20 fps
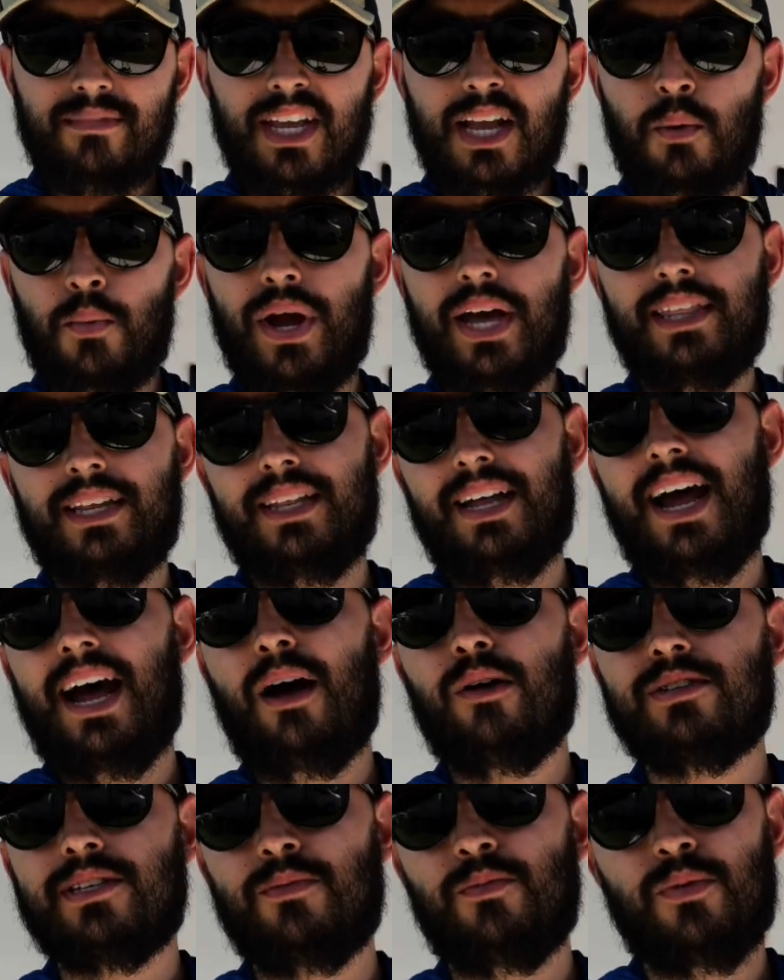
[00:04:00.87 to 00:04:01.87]
we had that at the
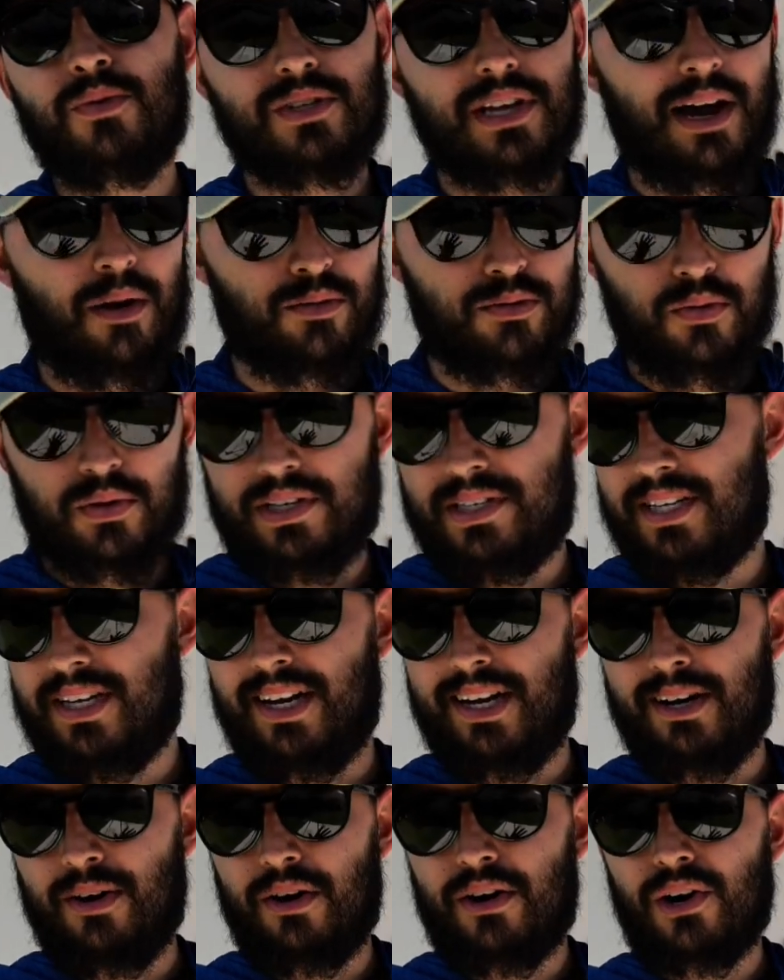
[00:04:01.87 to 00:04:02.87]
house and I was always see
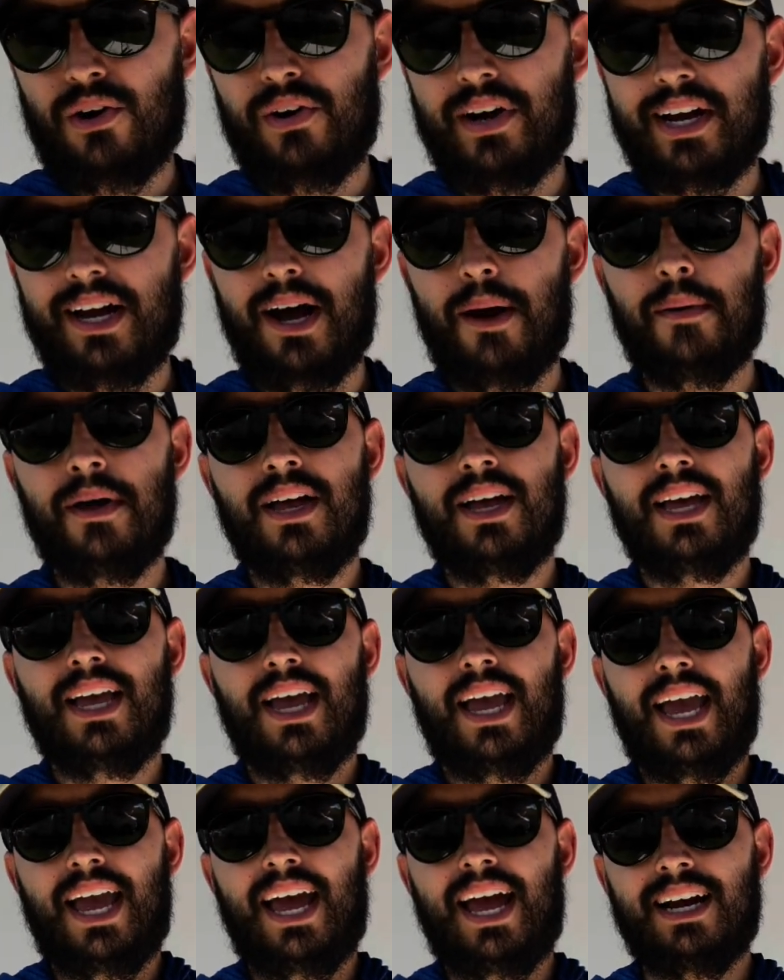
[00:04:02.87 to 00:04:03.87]
it, you know, growing up.
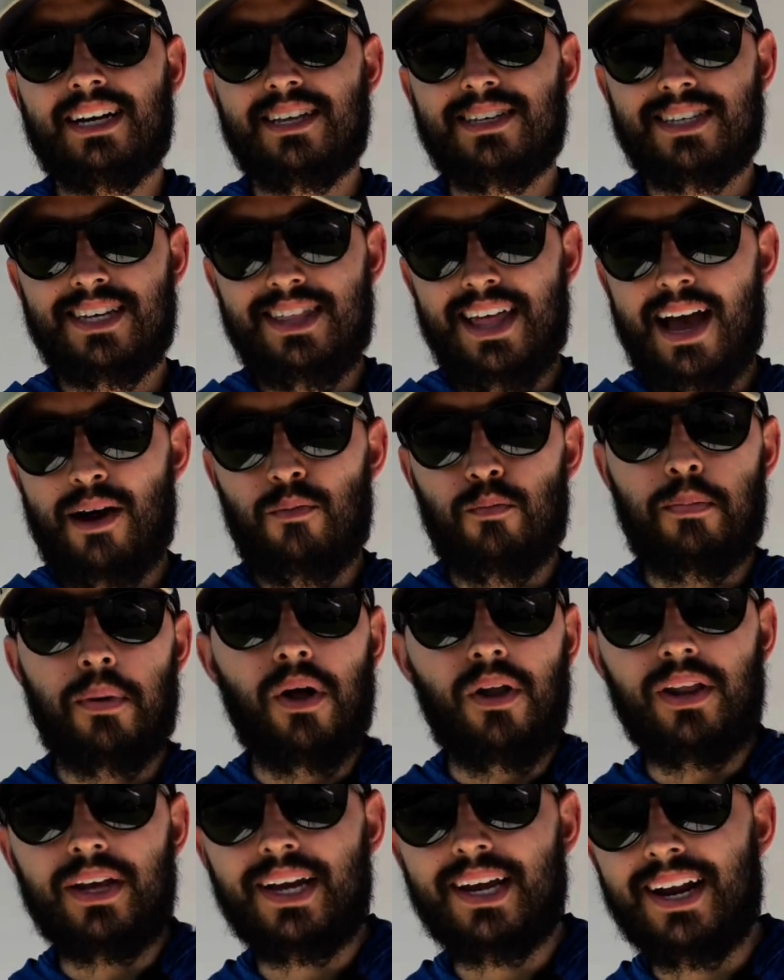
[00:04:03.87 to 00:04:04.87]
And to see that,
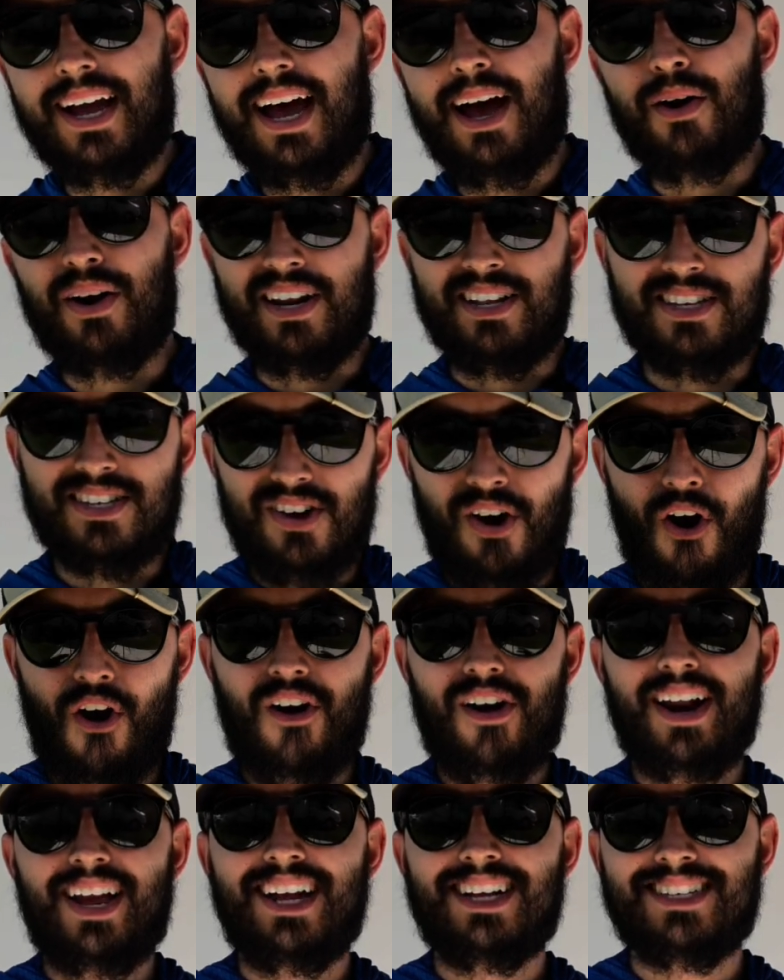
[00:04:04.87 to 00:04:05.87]
pulling it out and
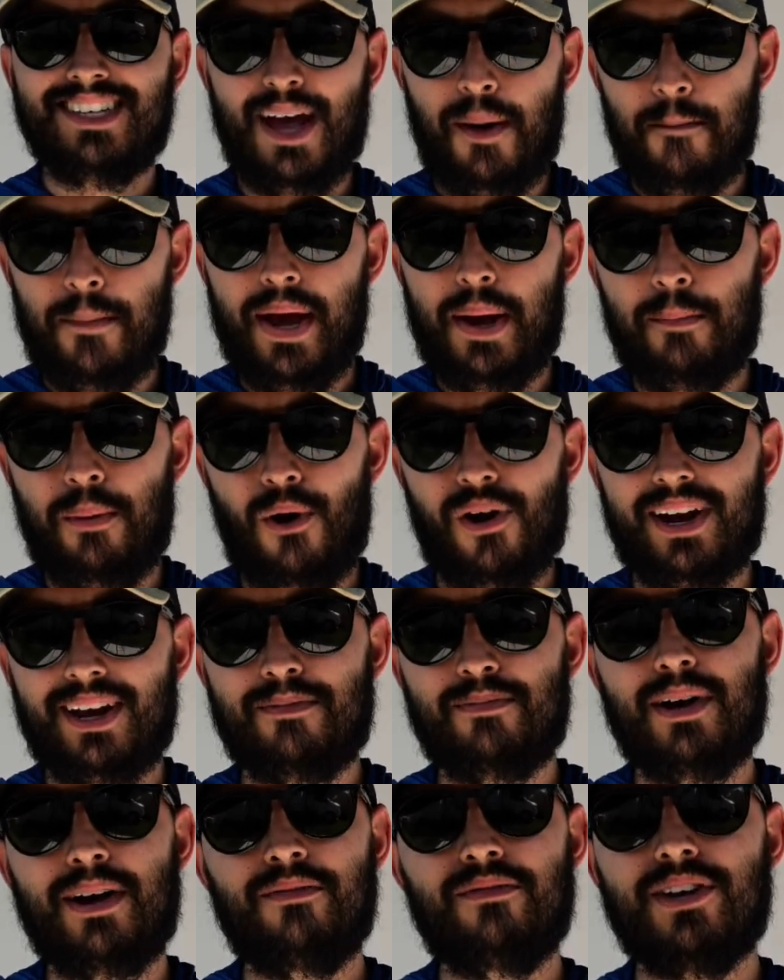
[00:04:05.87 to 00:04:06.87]
turning into that big
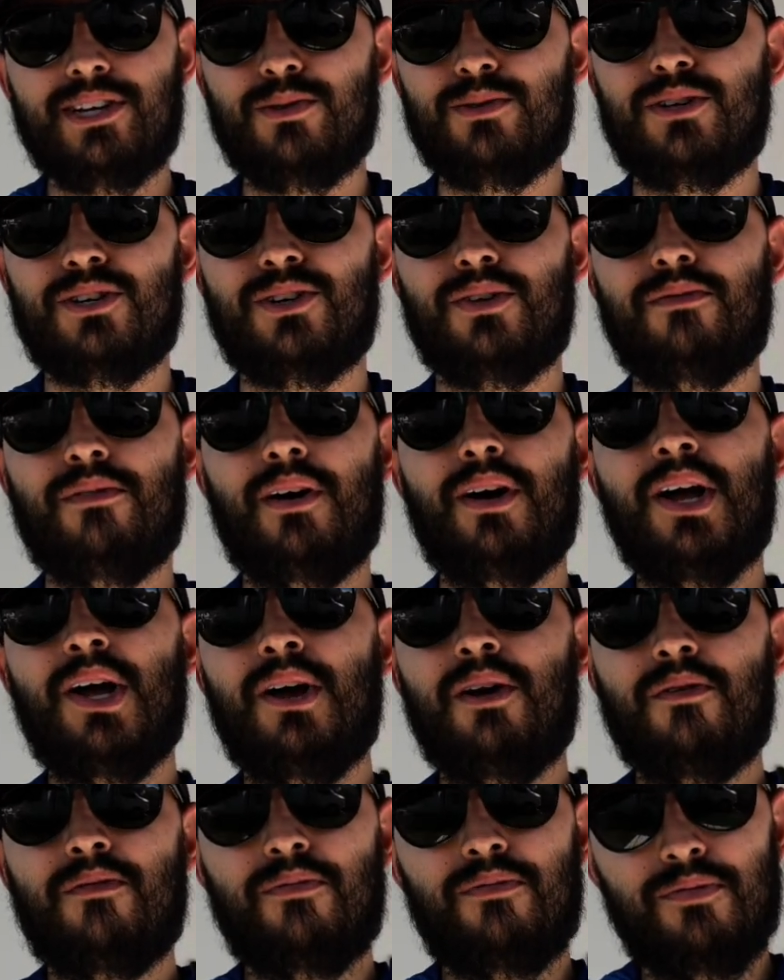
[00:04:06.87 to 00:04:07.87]
porcupine fish was such a
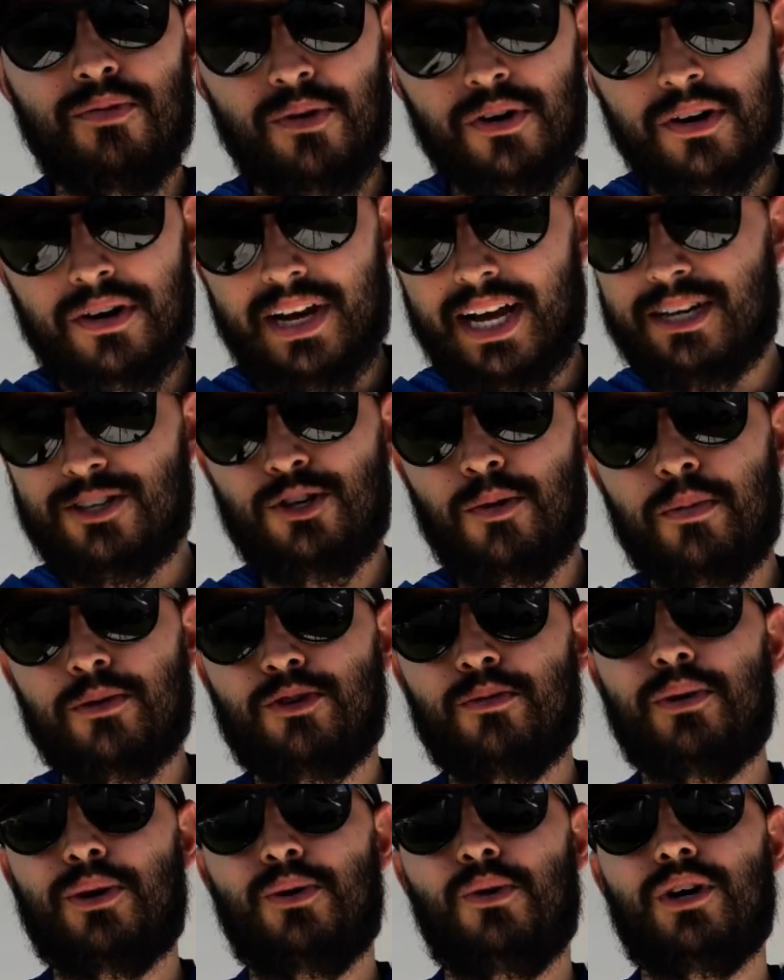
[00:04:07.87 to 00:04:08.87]

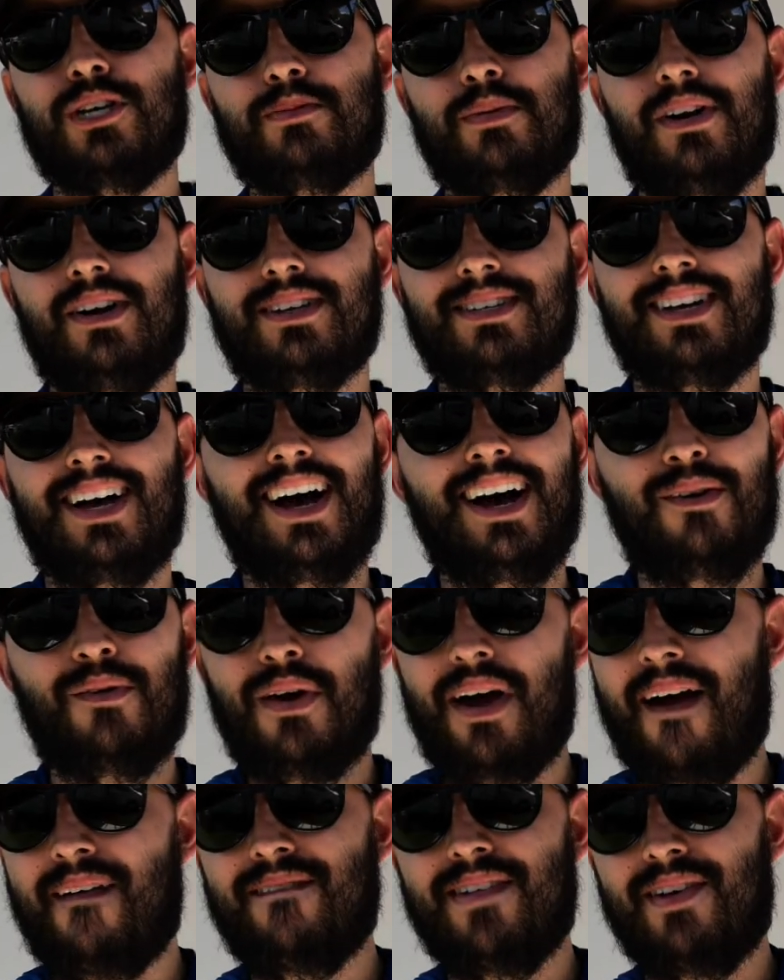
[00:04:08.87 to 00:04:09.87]
super cool experience.
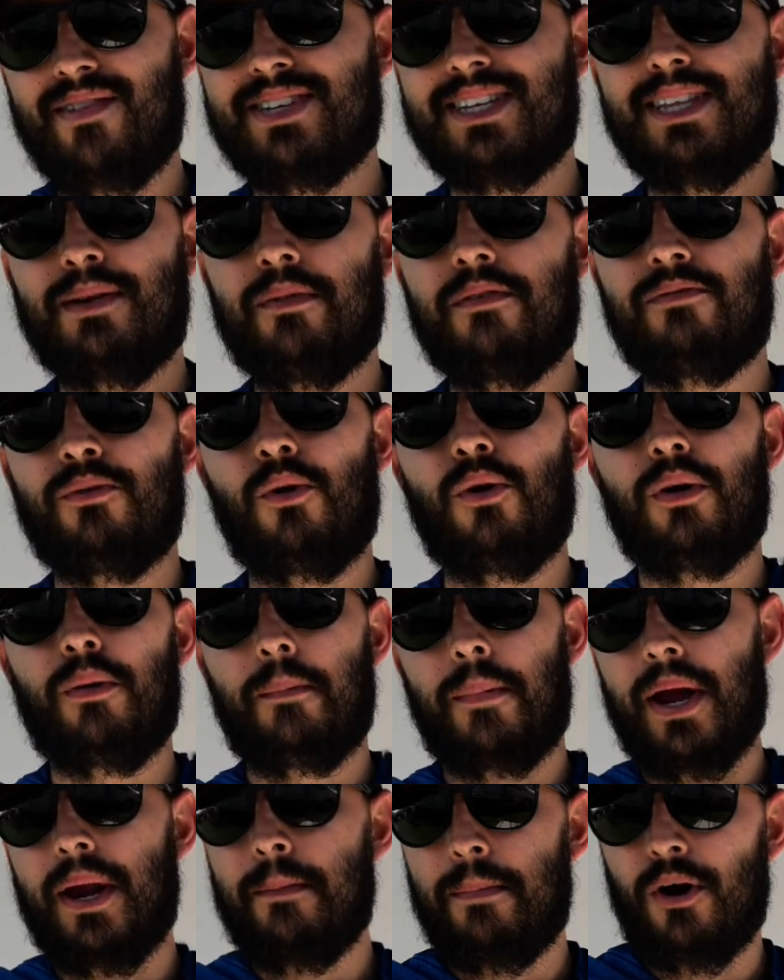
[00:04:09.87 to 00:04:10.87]
I've never seen them
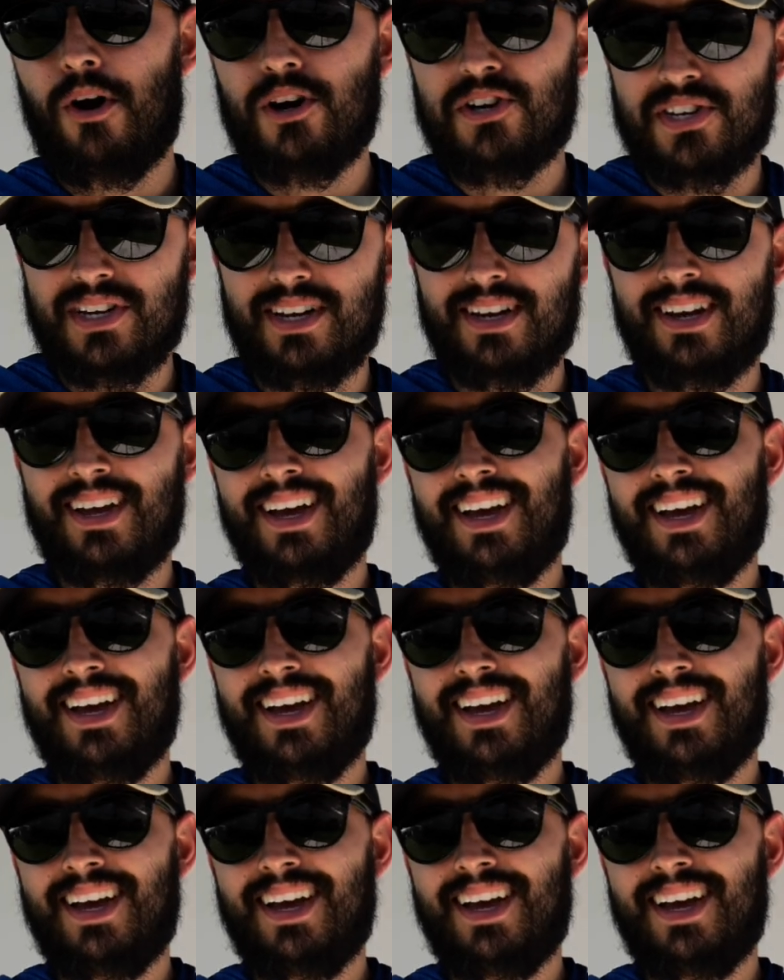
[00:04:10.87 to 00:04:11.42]
before in person. We